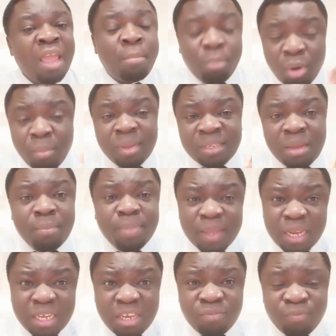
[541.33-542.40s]
promised
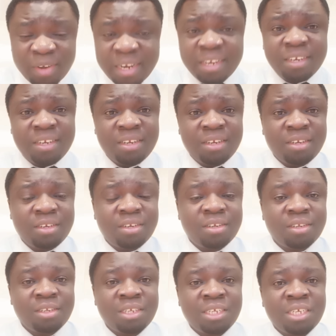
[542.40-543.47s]
something different,
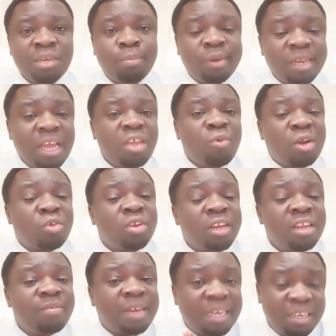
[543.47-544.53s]
but now he wants to
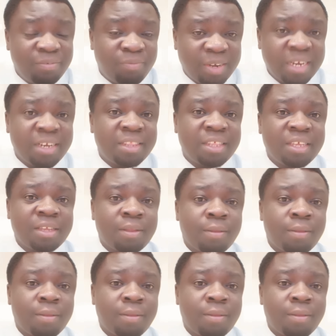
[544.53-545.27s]
deliver a different thing.